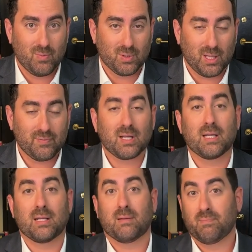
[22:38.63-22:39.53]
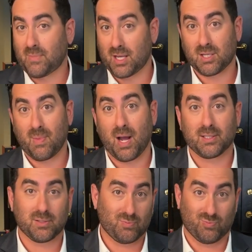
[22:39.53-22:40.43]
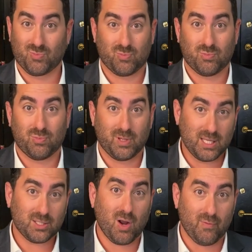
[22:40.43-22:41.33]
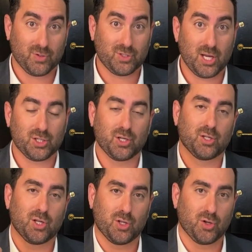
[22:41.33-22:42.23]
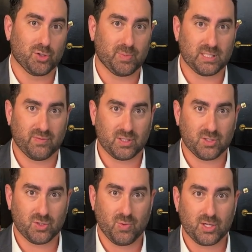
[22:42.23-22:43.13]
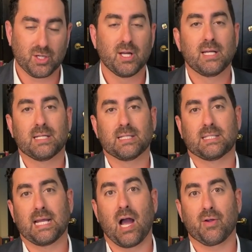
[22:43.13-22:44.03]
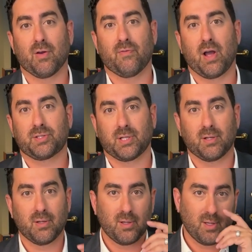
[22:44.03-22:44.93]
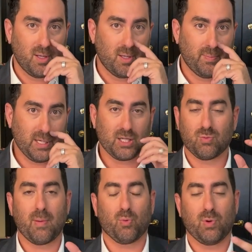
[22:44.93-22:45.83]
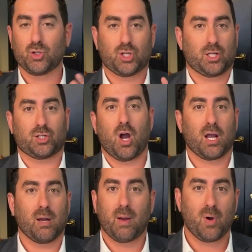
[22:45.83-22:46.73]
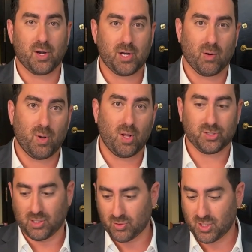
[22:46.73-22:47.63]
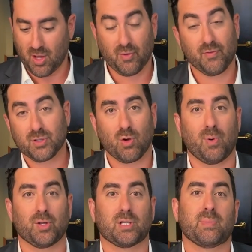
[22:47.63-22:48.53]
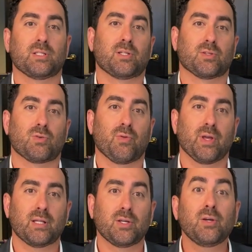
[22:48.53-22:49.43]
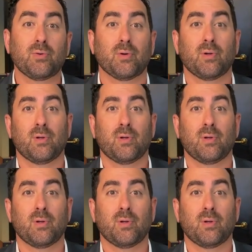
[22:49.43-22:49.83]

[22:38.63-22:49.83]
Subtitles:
Would love to customize this conversation to your specific situation to see how you're invested. Because remember, we're just talking about monetary policy. There's another fiscal policy piece to this whole thing too.